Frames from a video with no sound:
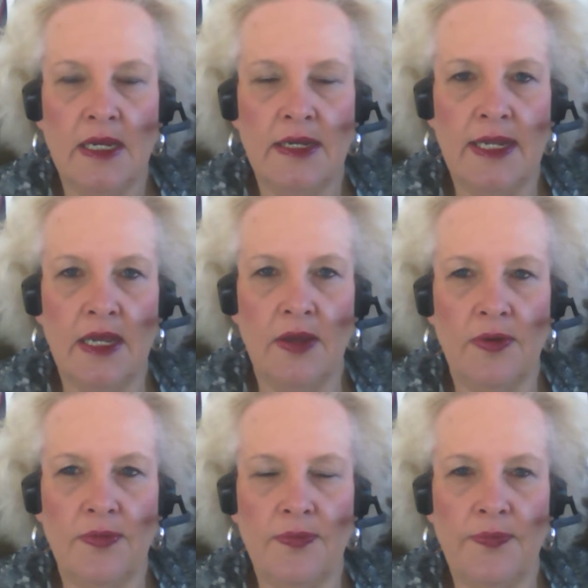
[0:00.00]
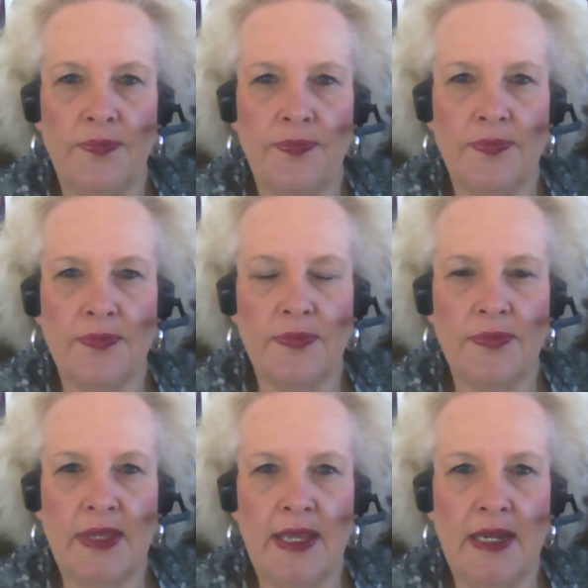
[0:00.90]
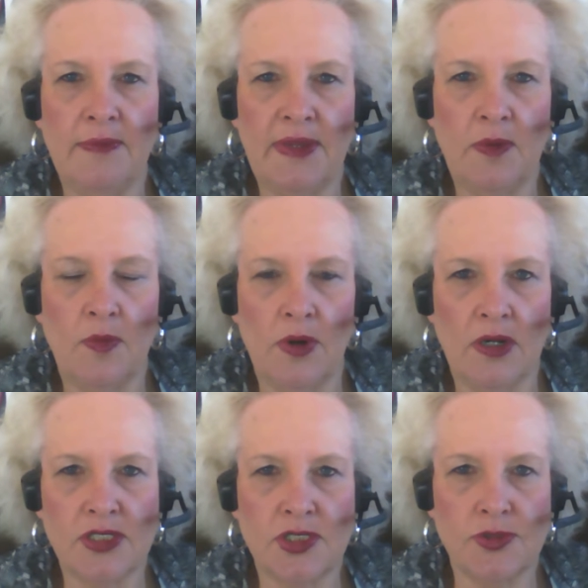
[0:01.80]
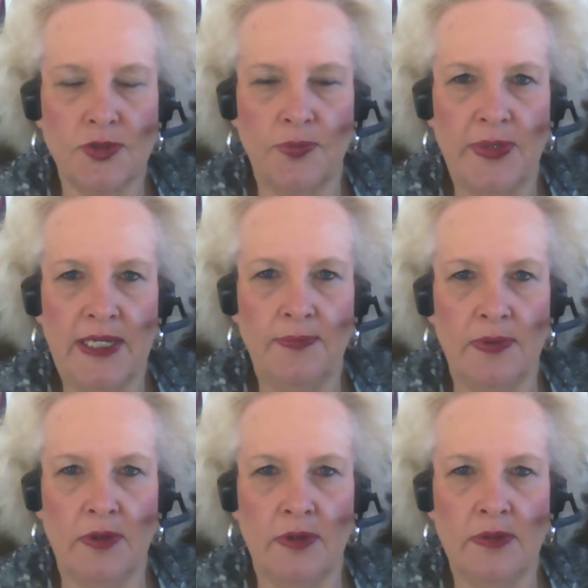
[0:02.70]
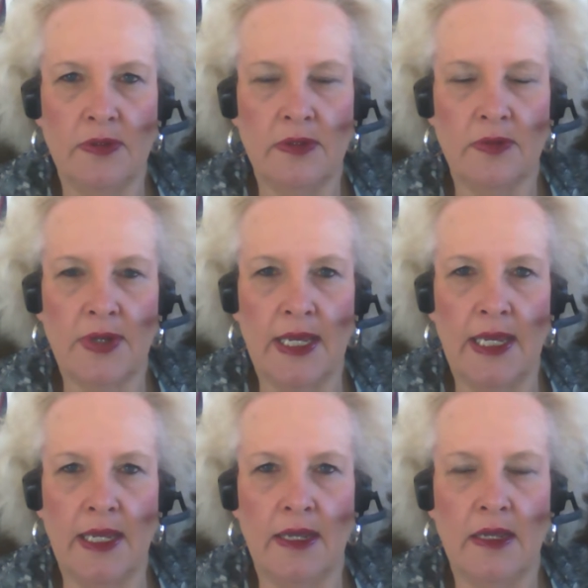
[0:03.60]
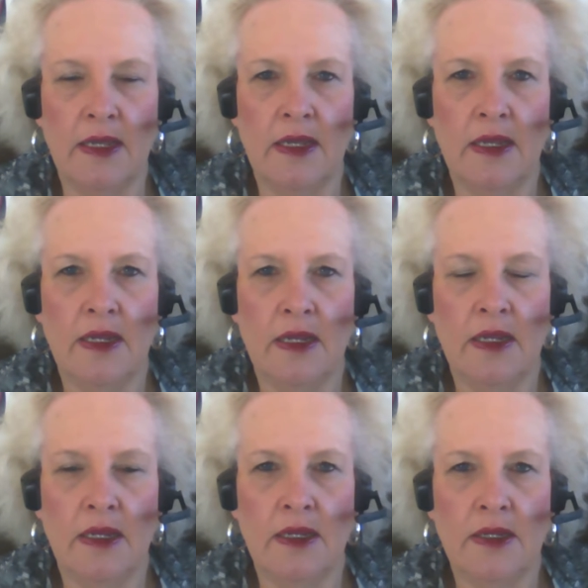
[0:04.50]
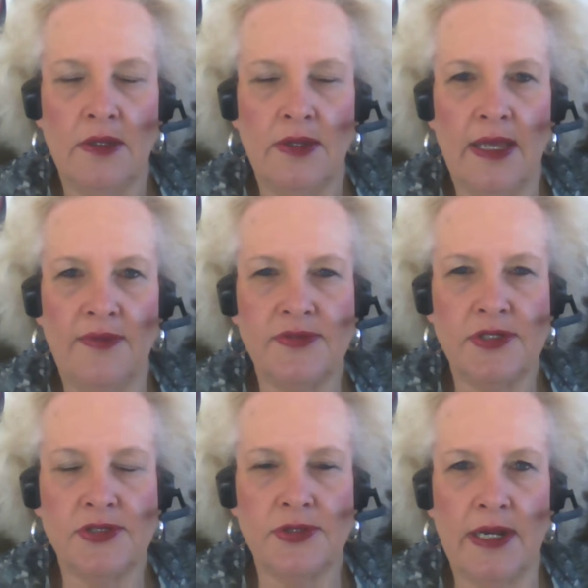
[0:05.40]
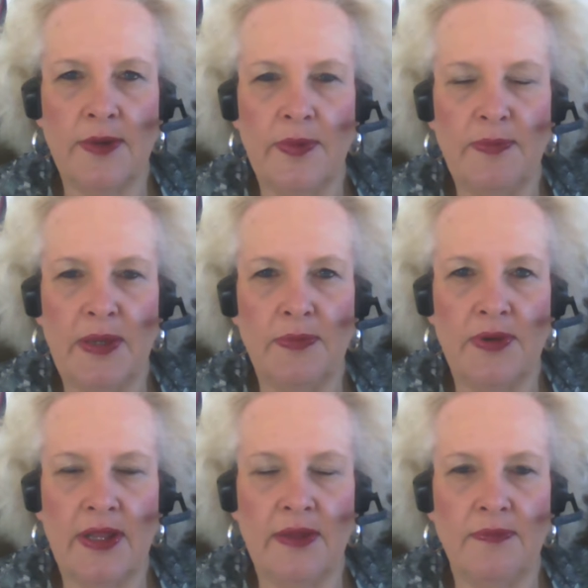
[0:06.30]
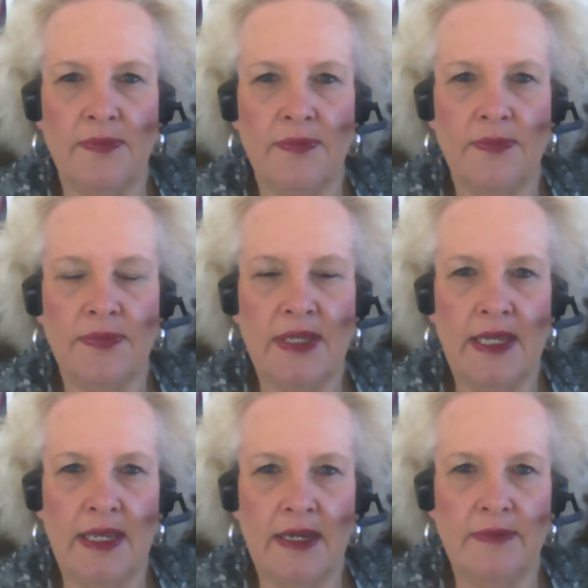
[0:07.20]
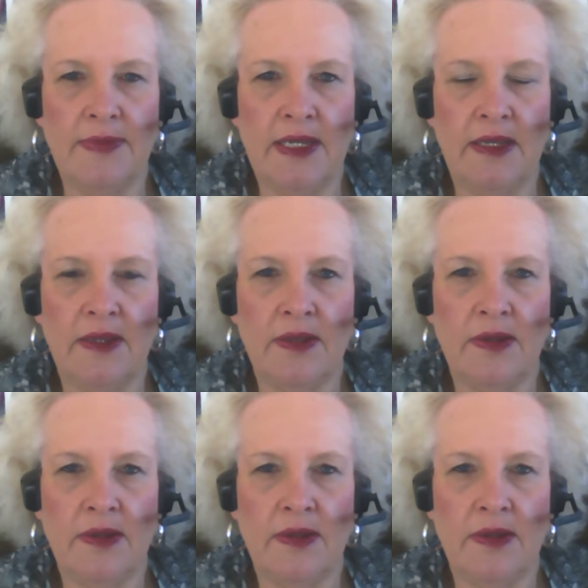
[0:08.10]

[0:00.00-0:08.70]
Now, the enemy works through people, okay? You have to try to remember that the enemy,